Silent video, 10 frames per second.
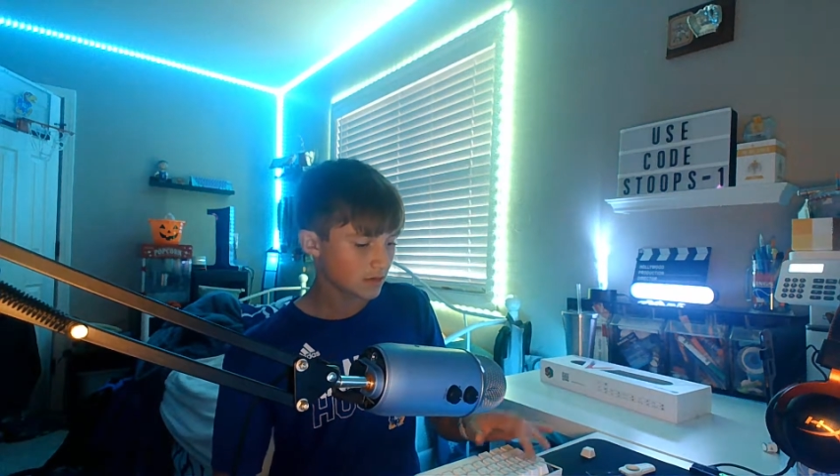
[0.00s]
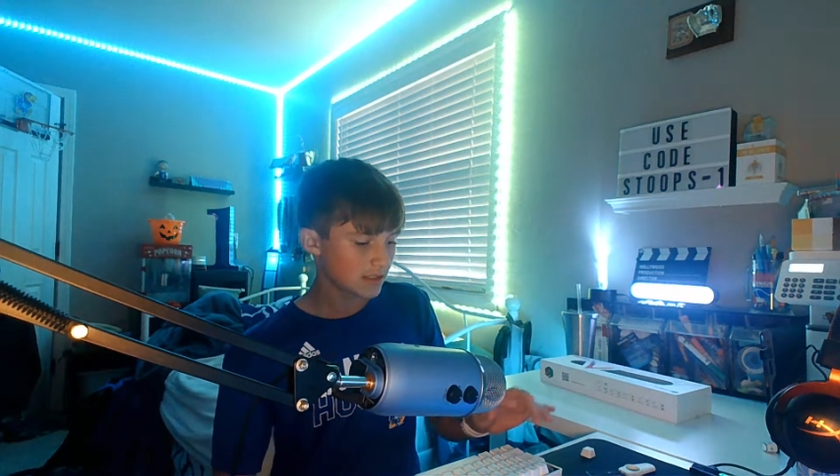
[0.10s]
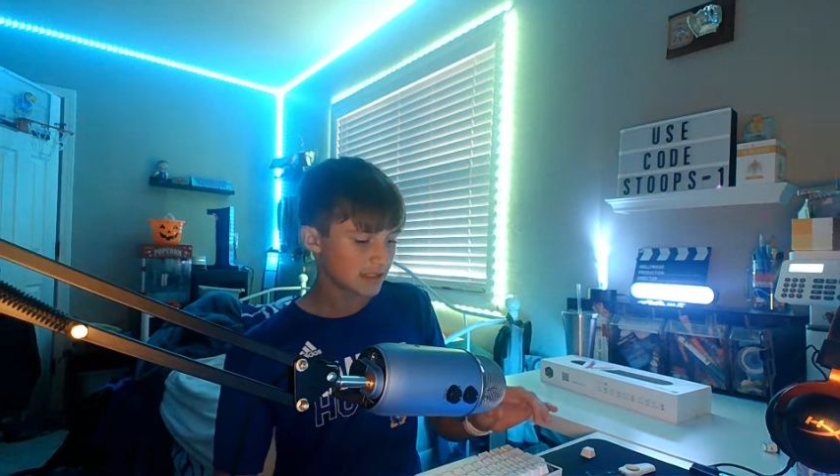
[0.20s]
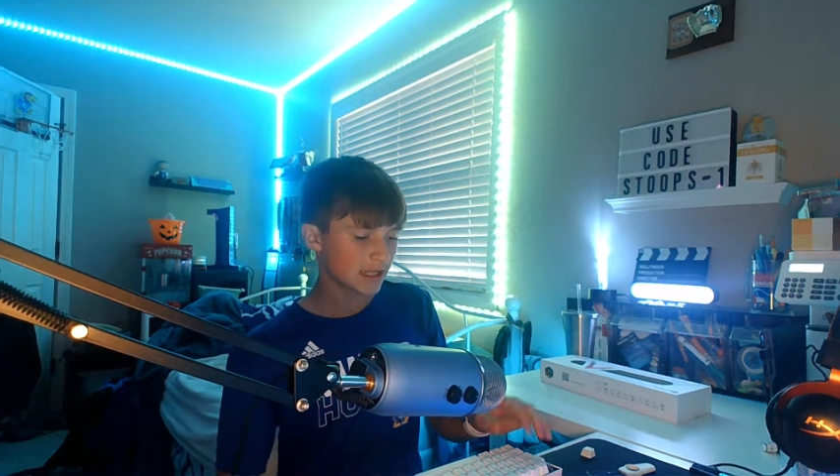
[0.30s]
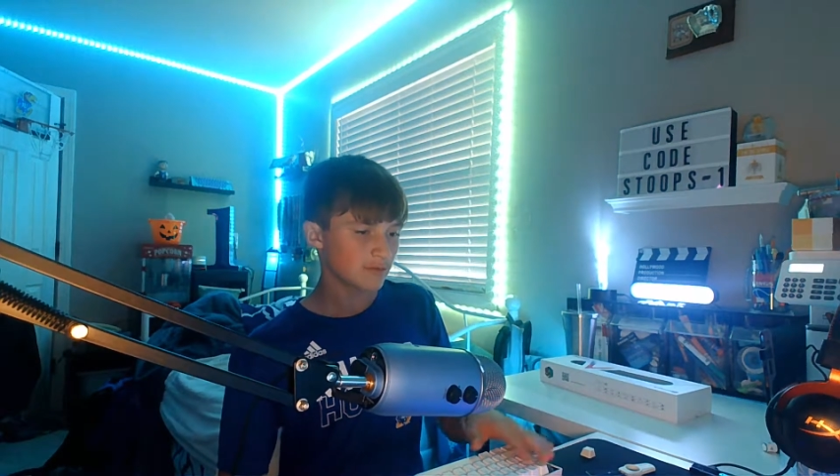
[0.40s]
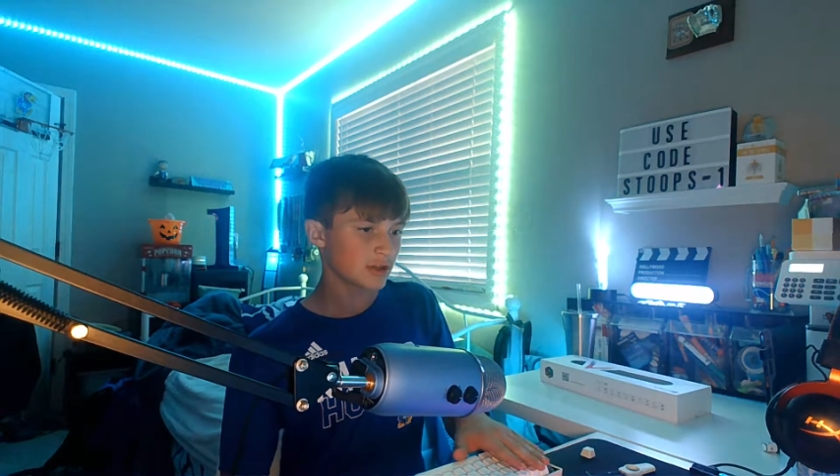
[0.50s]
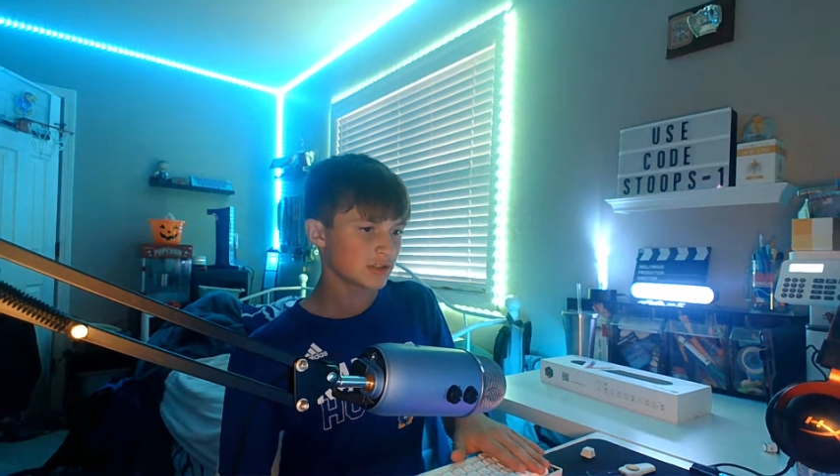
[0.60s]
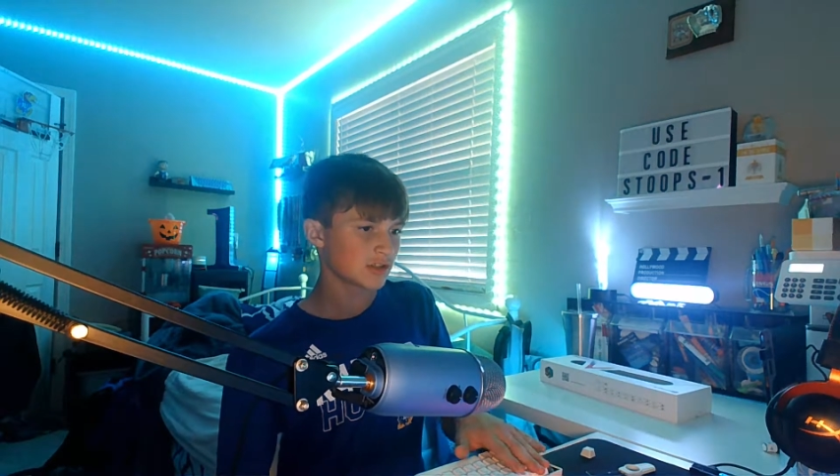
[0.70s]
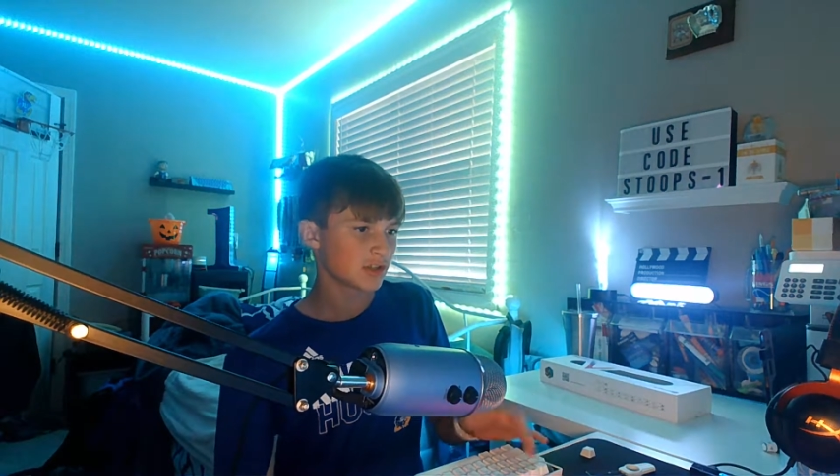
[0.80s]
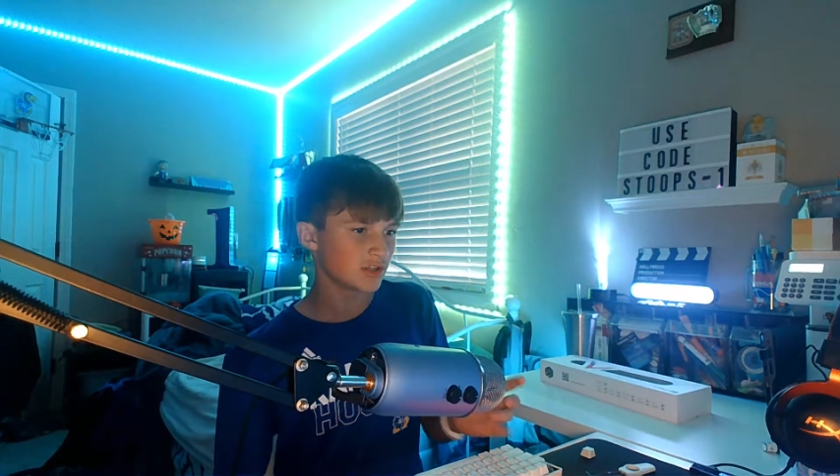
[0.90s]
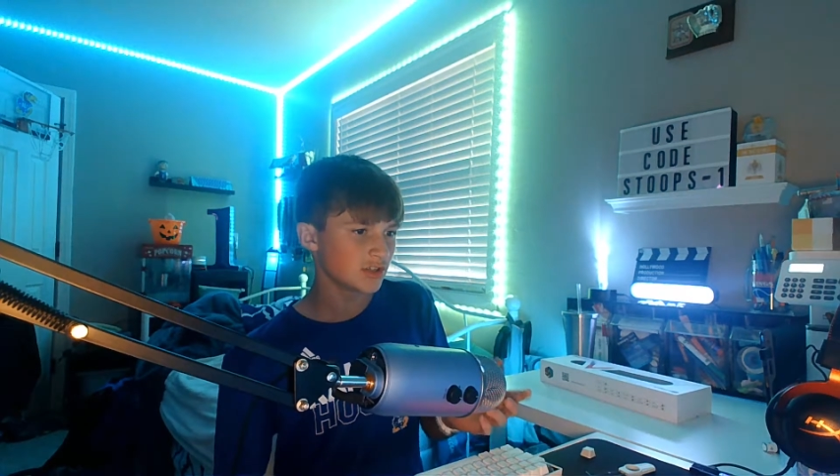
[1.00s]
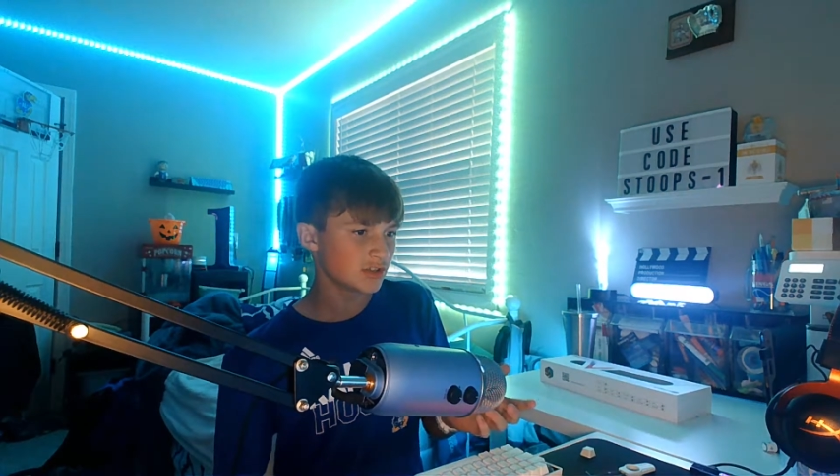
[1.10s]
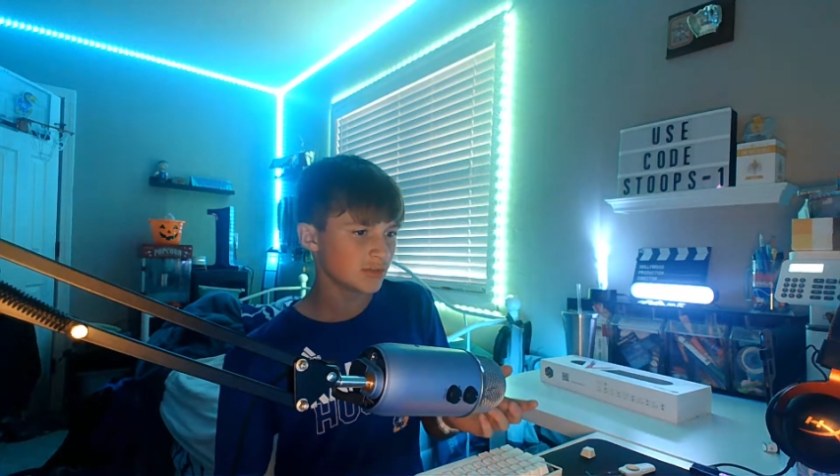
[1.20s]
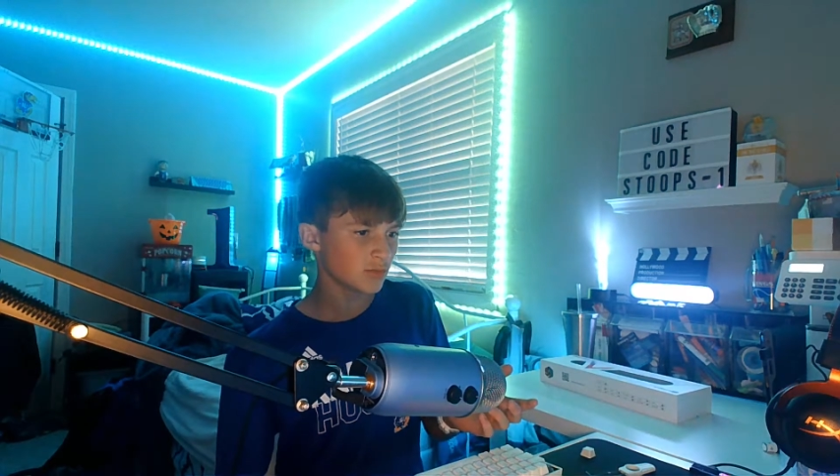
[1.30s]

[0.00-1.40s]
Stabilizers could use some